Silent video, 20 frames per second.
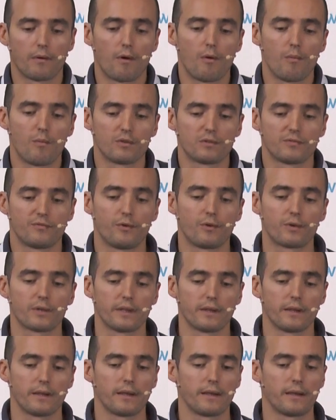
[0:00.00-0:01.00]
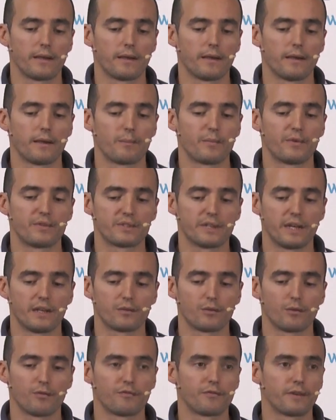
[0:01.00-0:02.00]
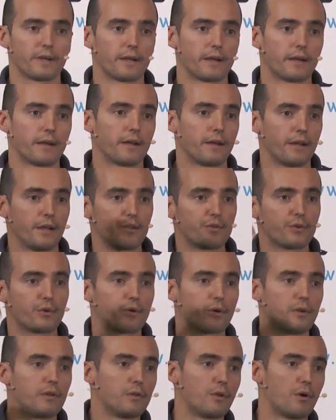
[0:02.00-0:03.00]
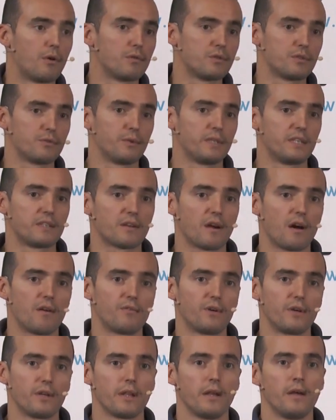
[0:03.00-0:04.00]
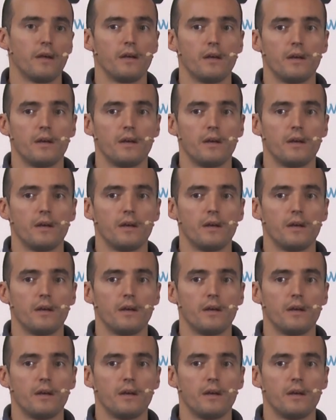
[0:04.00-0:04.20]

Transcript: almost 40% of the internal nodes we discovered.